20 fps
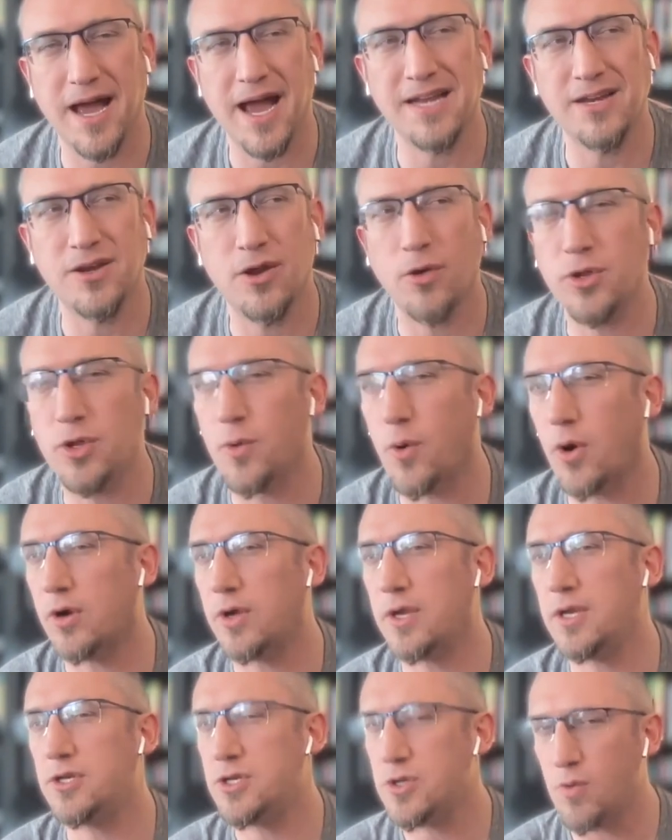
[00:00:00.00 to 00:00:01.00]
I know you
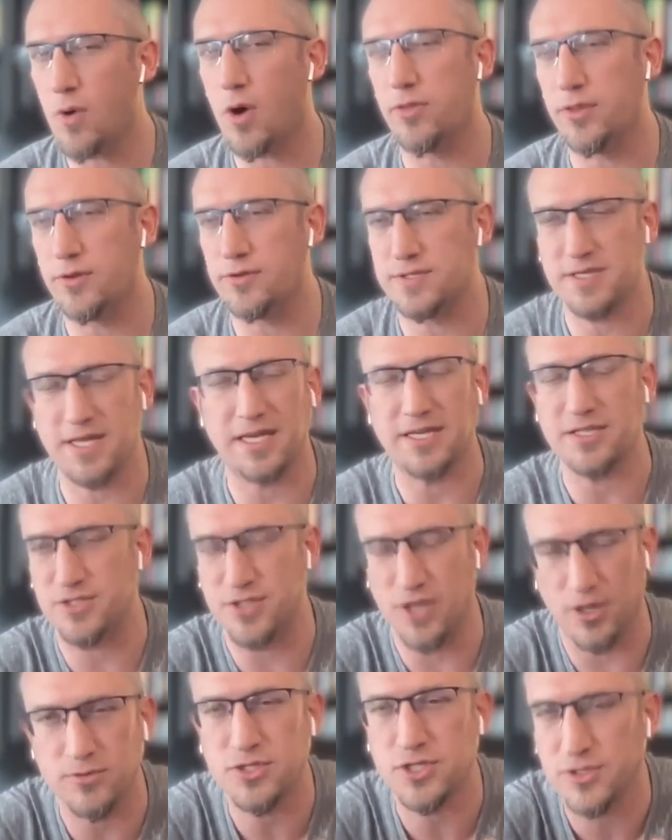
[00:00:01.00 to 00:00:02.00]
already do all those things,
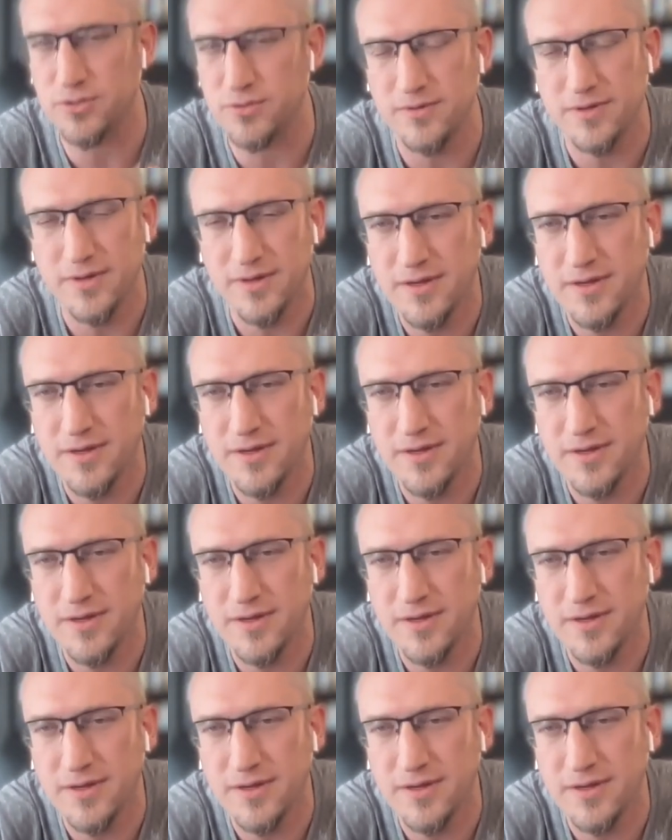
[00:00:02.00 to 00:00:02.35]
don't you?